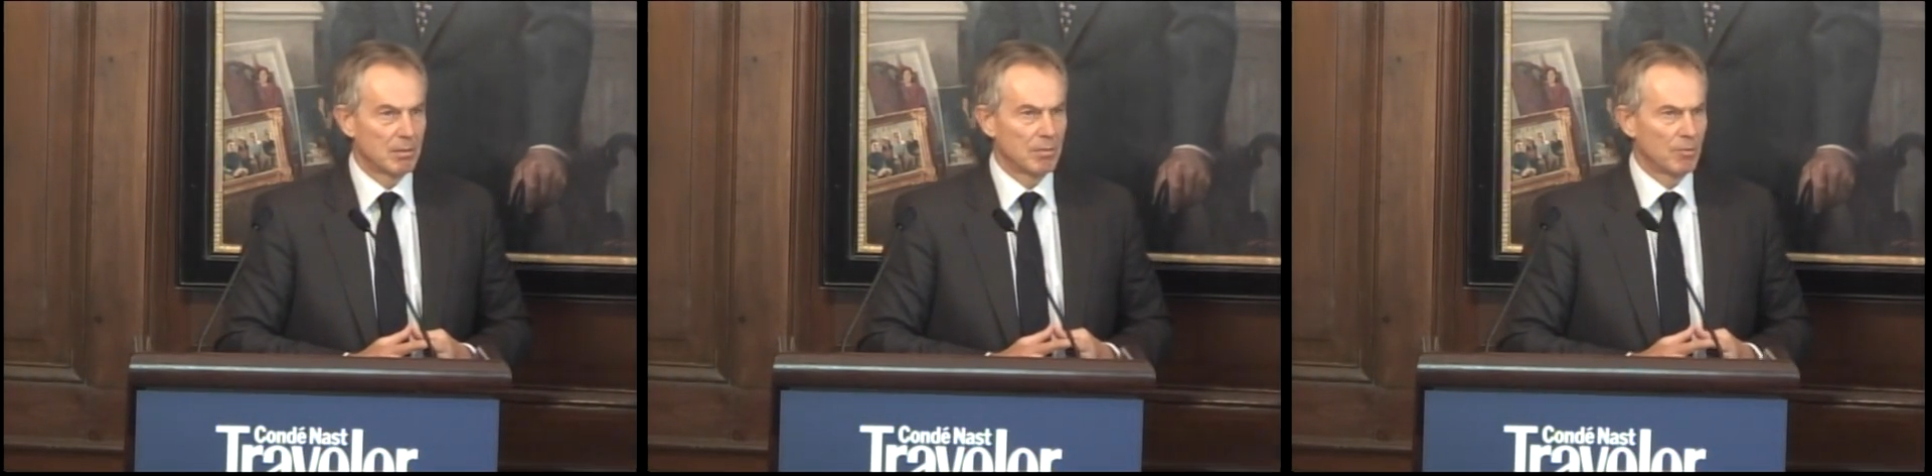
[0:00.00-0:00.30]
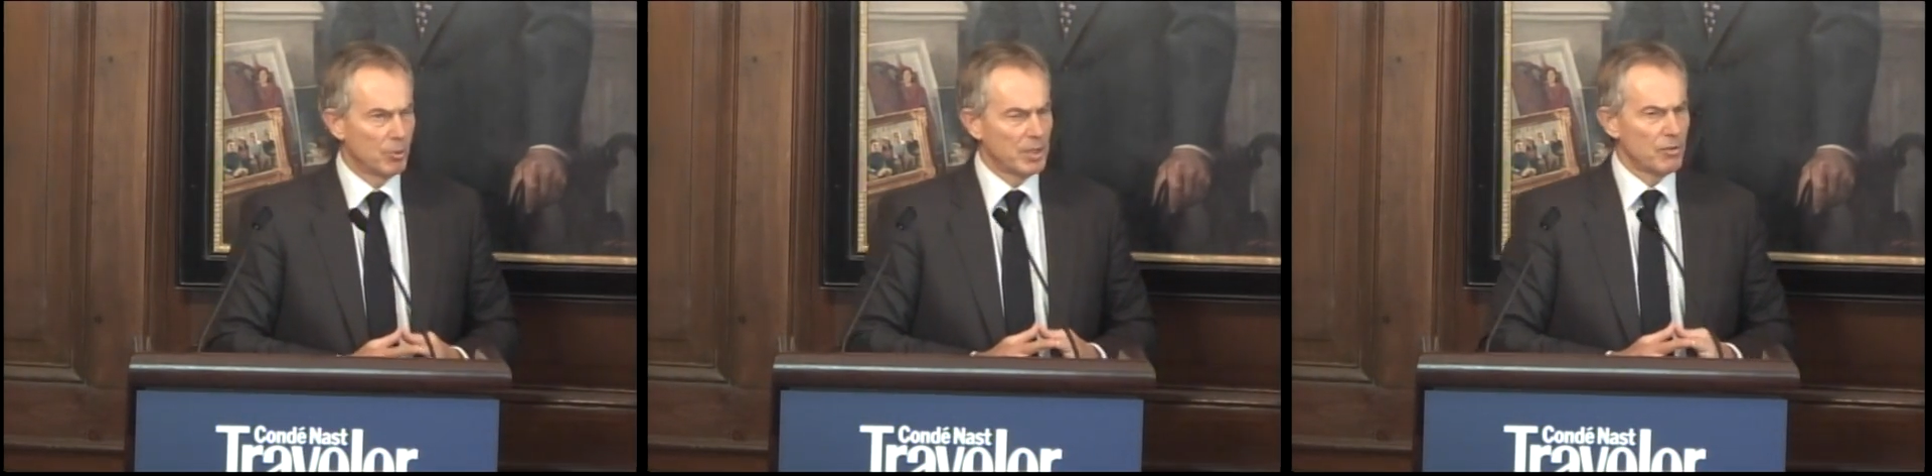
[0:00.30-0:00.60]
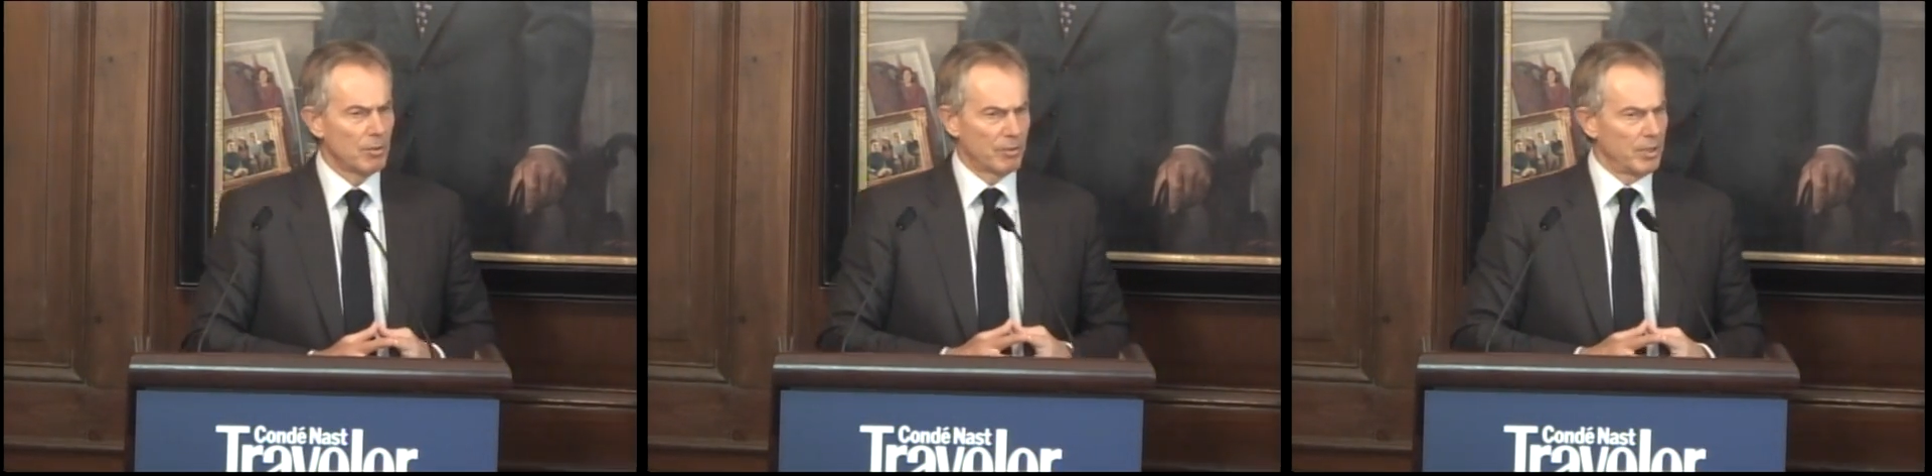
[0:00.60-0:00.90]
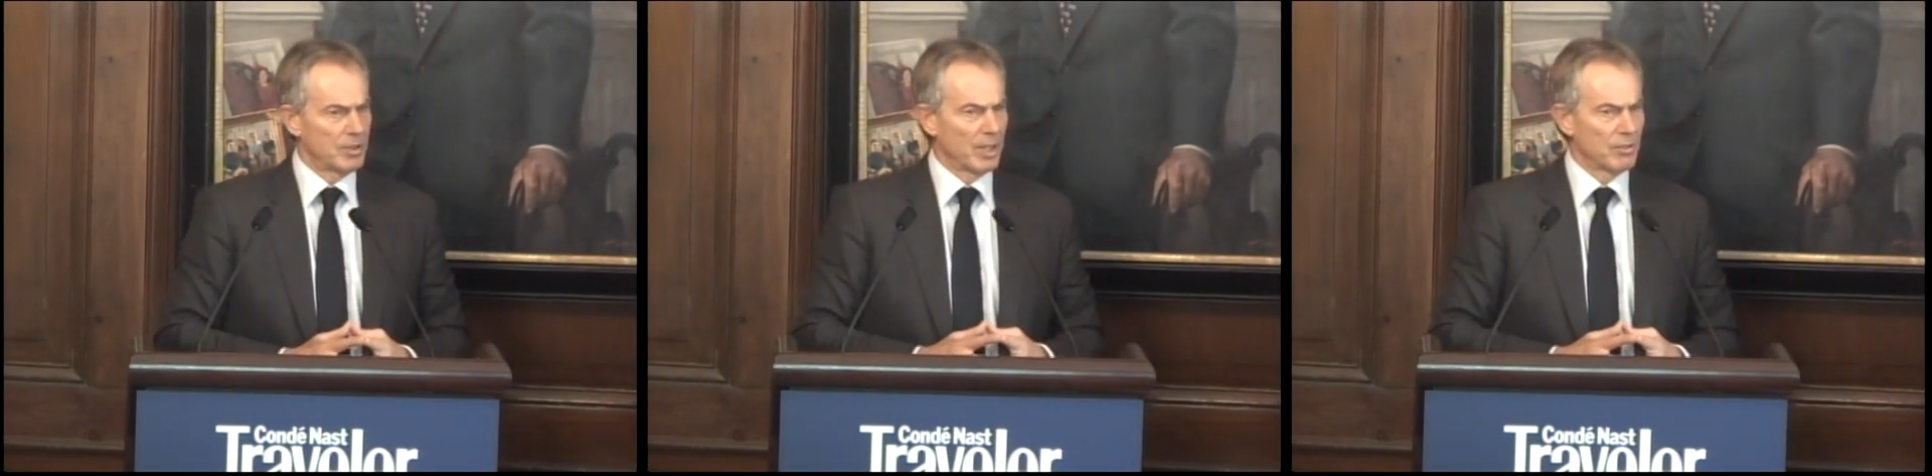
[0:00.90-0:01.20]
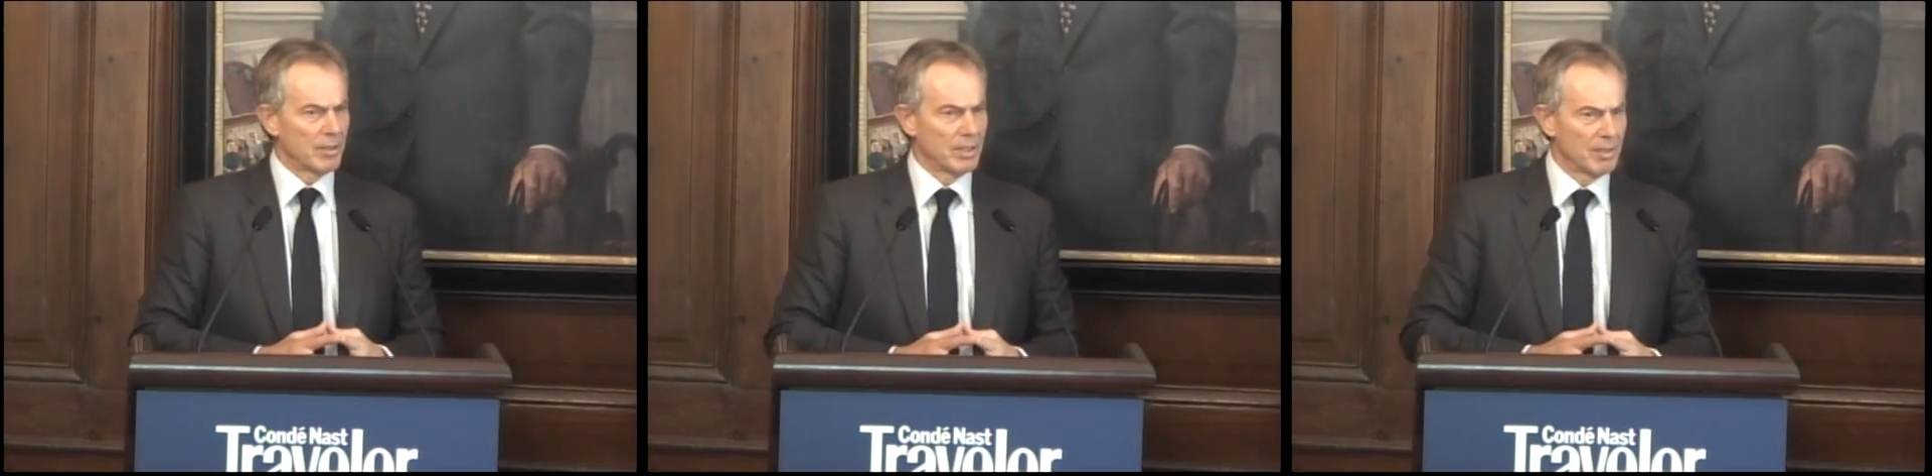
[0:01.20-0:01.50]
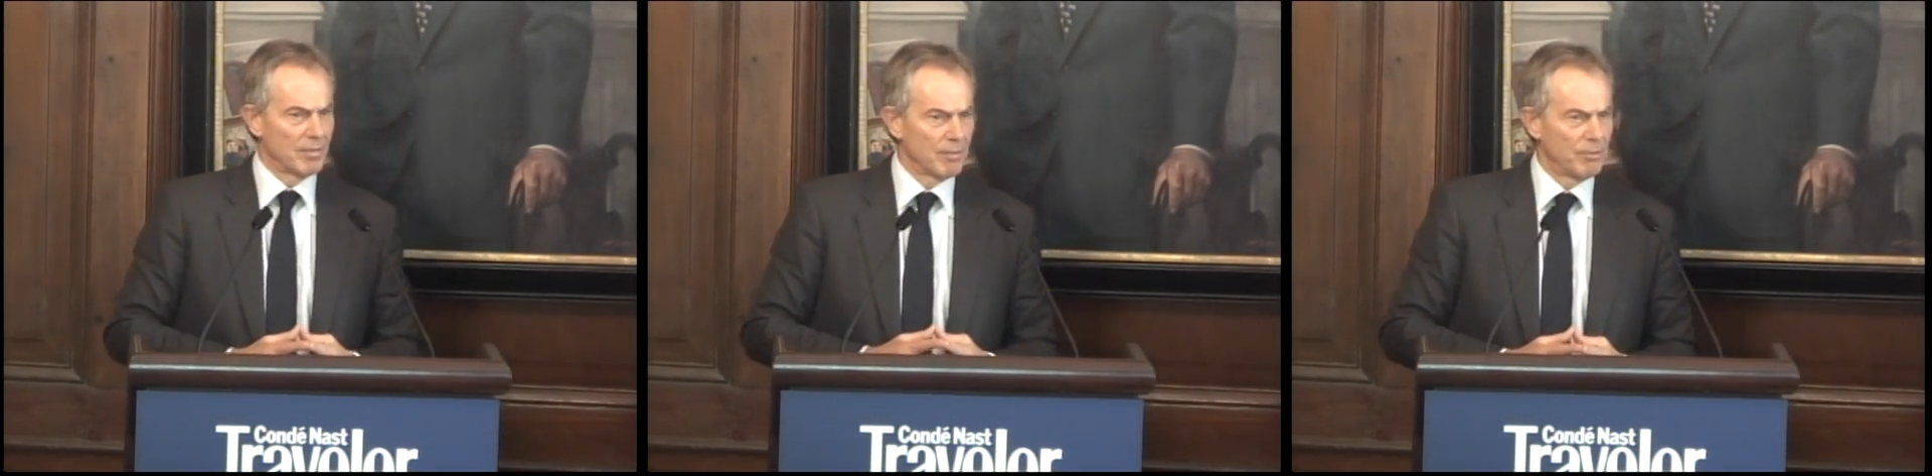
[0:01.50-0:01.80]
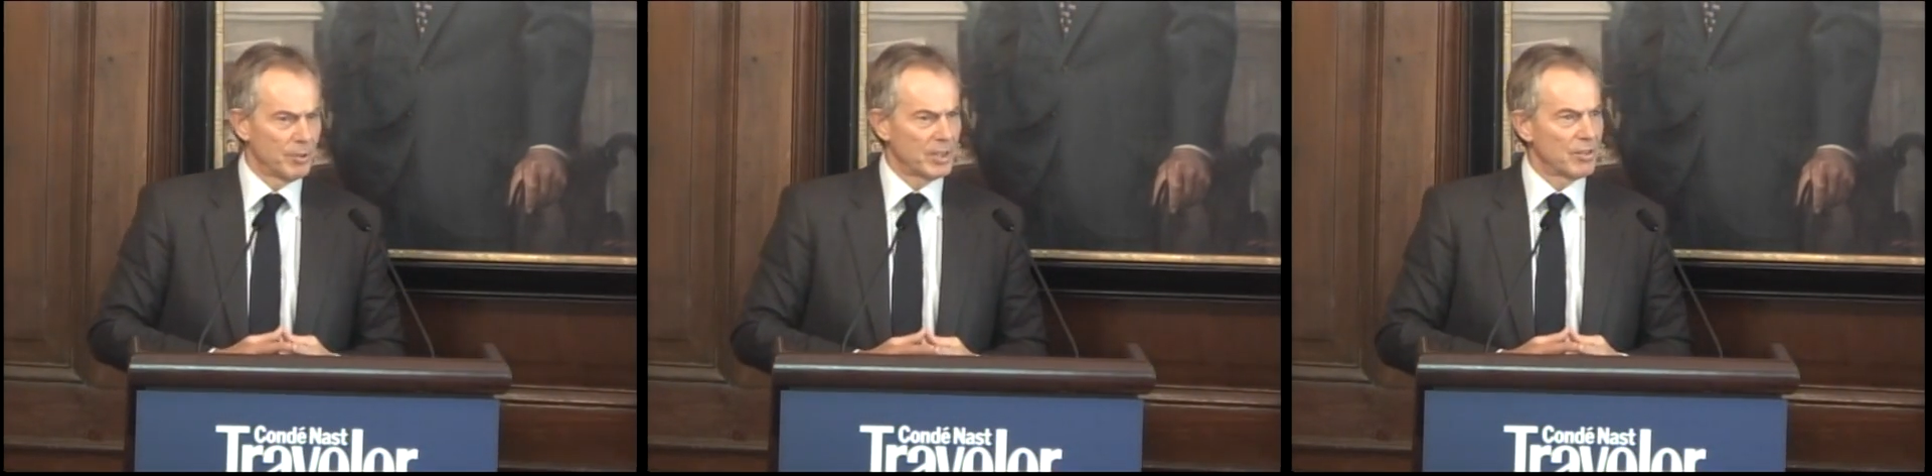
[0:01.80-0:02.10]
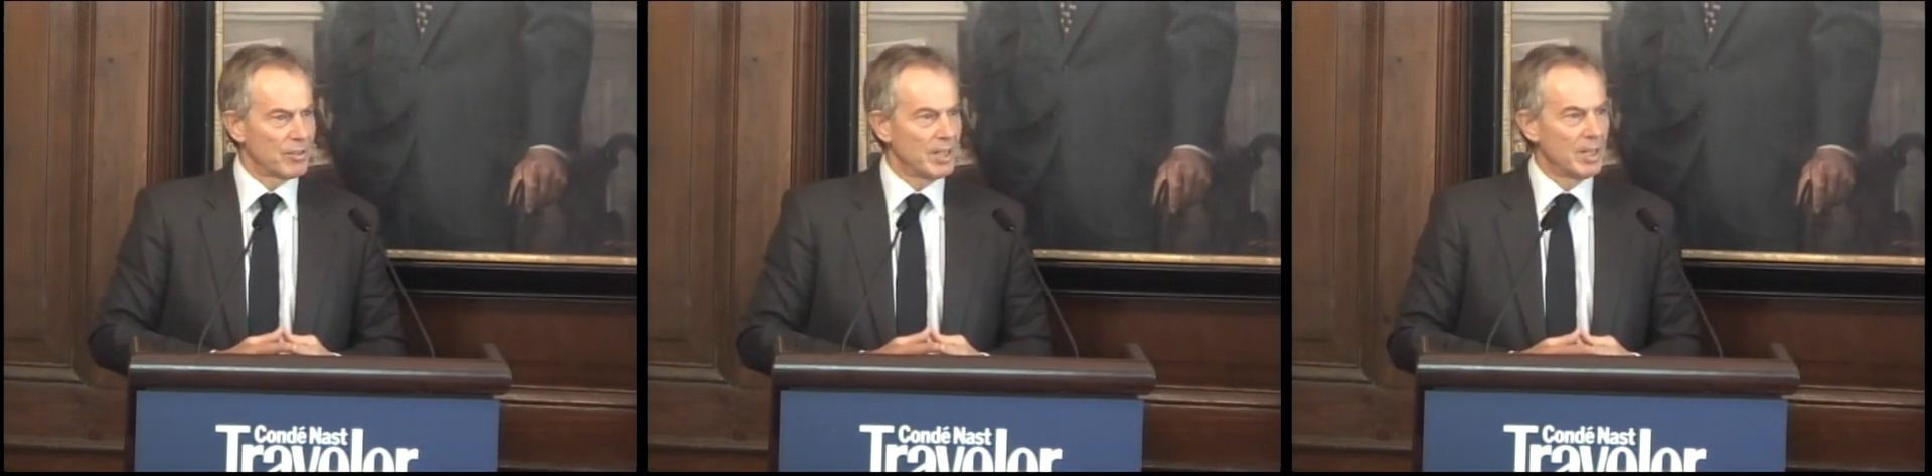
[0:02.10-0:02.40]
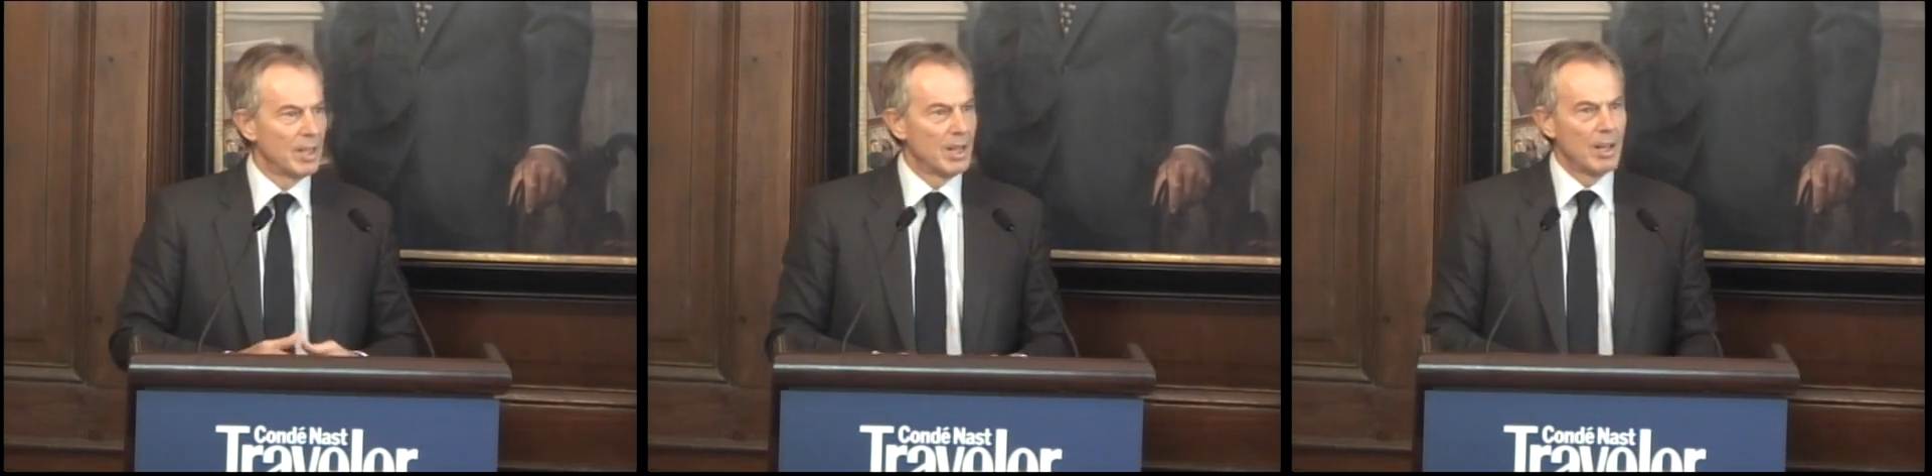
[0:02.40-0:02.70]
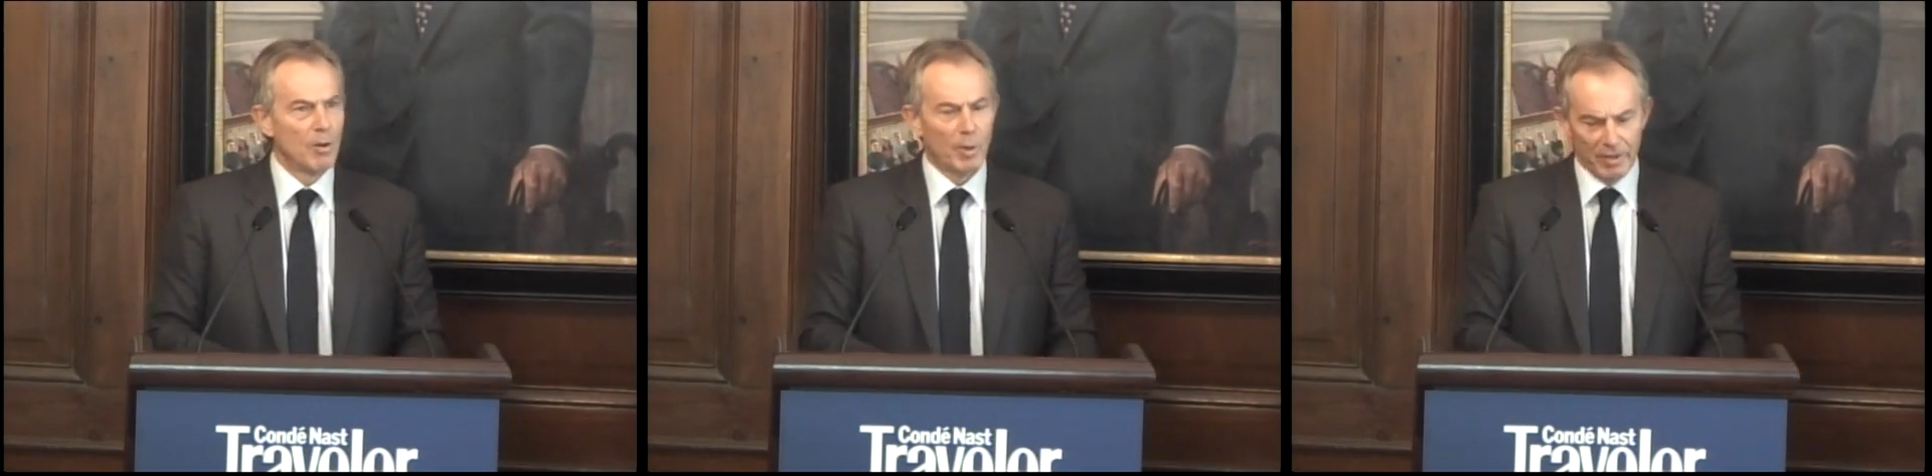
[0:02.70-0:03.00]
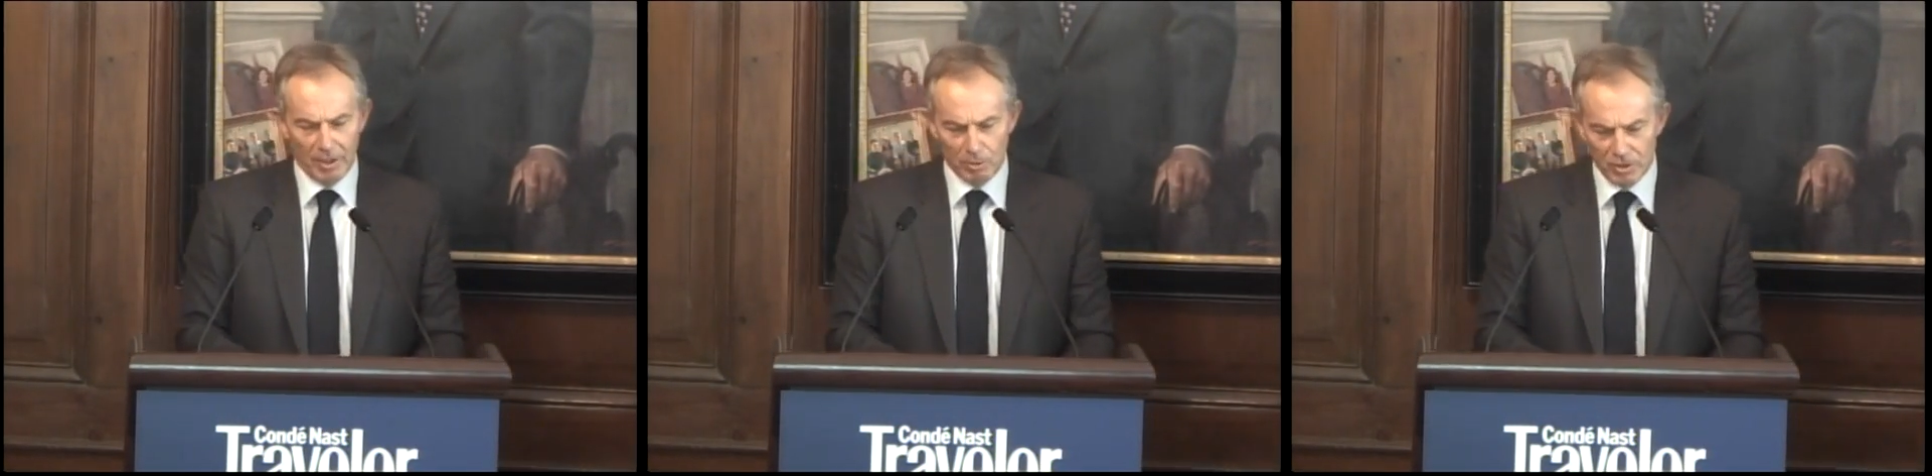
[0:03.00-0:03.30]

4th century or 3rd century, in the 4th century, one of the oldest